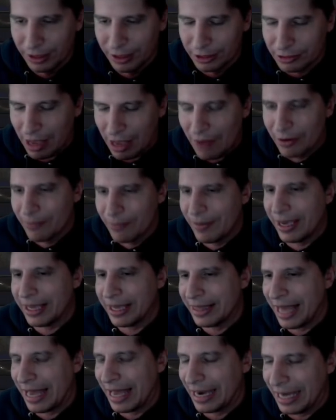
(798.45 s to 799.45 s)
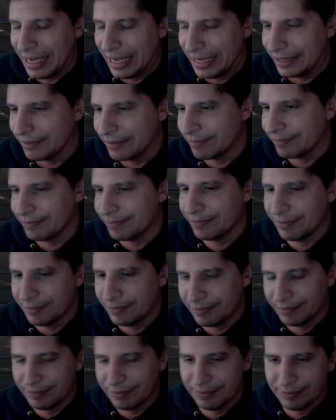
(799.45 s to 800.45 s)
So I would make that like,
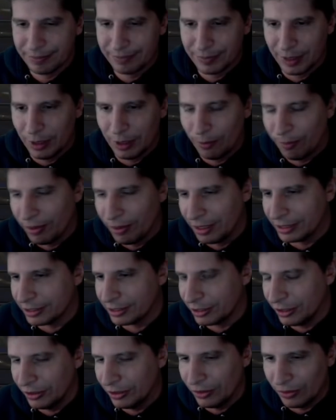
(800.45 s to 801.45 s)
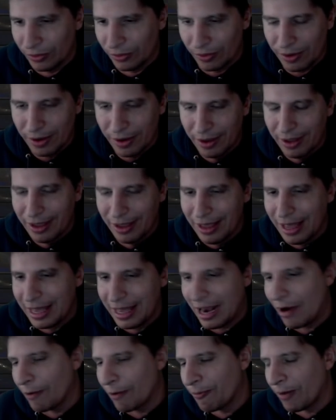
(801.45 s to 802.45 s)
you know, +2,
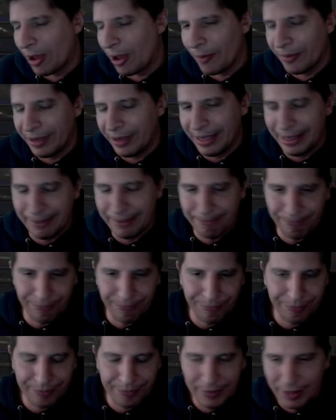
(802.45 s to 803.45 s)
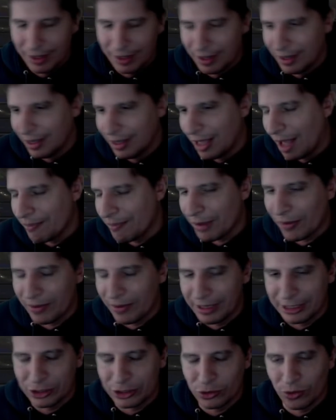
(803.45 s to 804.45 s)
and I would probably, I'm not
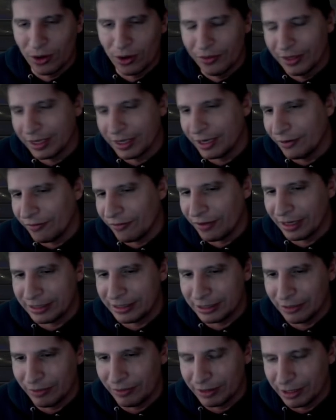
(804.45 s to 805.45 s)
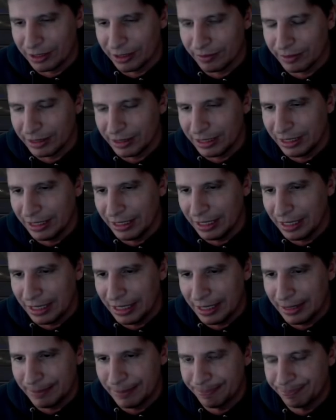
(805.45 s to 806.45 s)
really sure on the confliction with
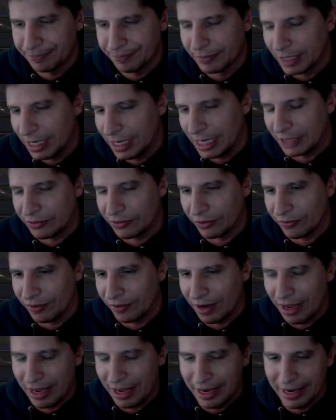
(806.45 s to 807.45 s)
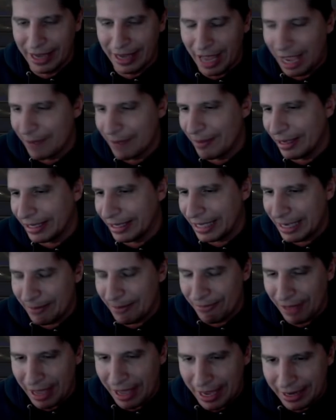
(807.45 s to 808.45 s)
the Electric Fly. I may
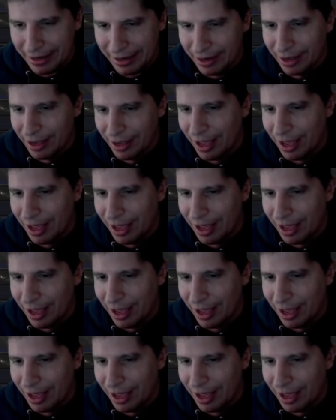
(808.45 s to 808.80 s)
keep that.